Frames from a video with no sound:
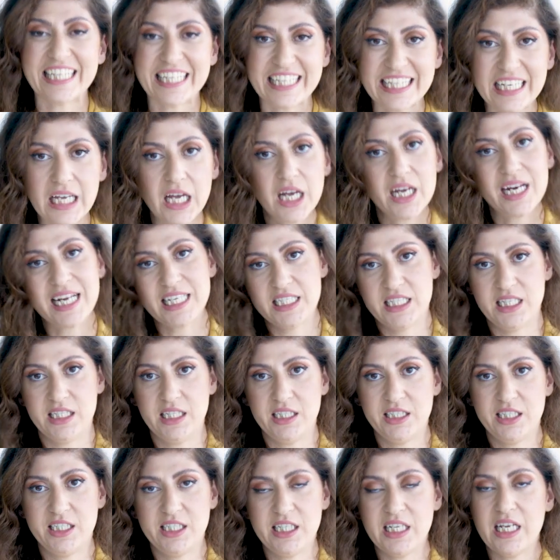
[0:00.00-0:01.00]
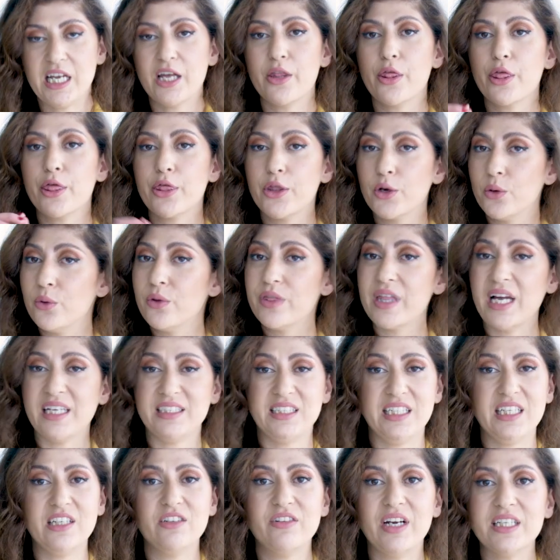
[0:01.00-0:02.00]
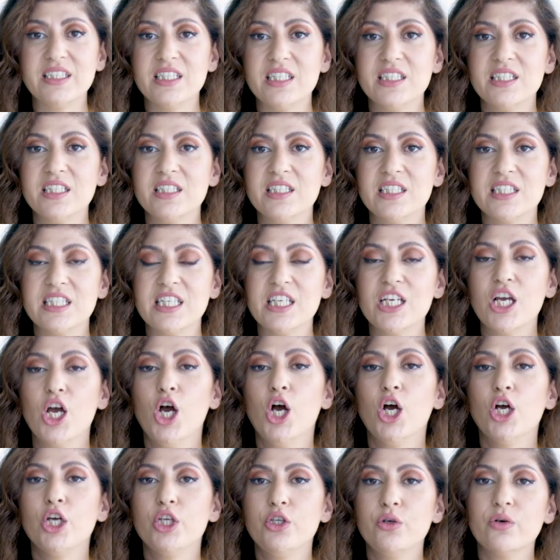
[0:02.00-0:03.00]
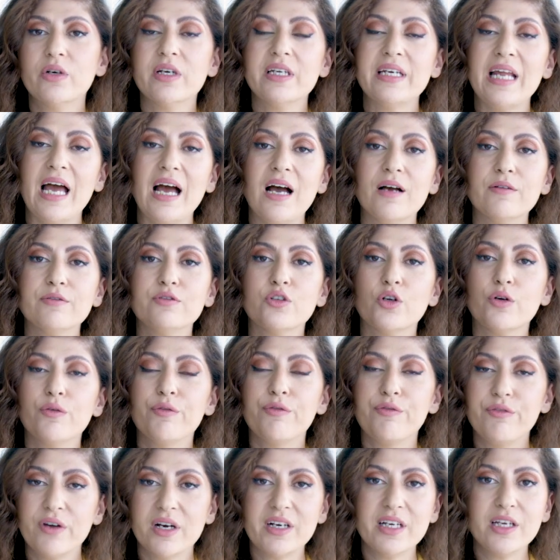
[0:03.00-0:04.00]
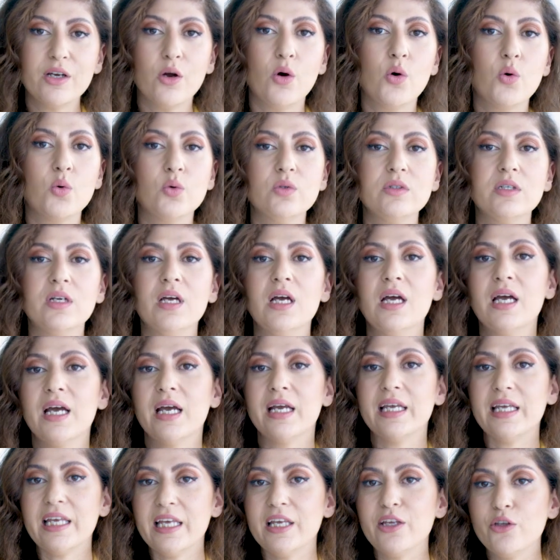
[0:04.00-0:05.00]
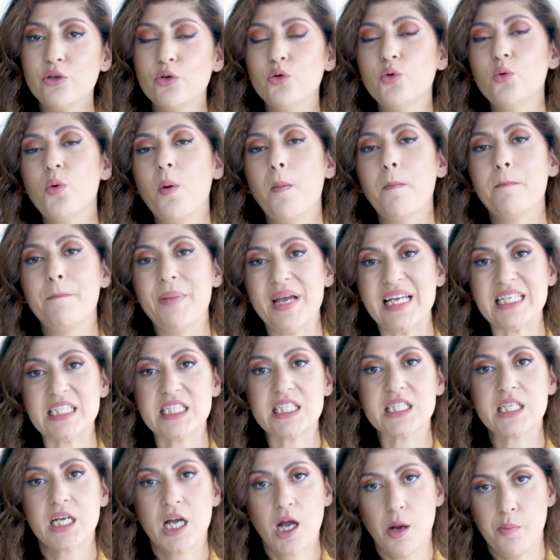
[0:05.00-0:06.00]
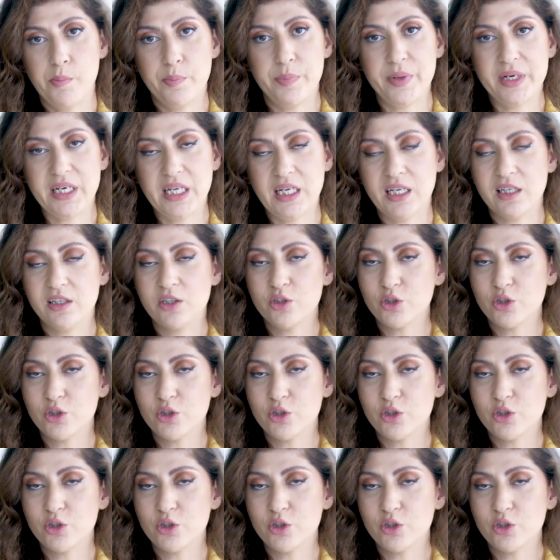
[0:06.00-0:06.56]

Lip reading: e-residency. And through that e-residency, you can have your very own EU-based company.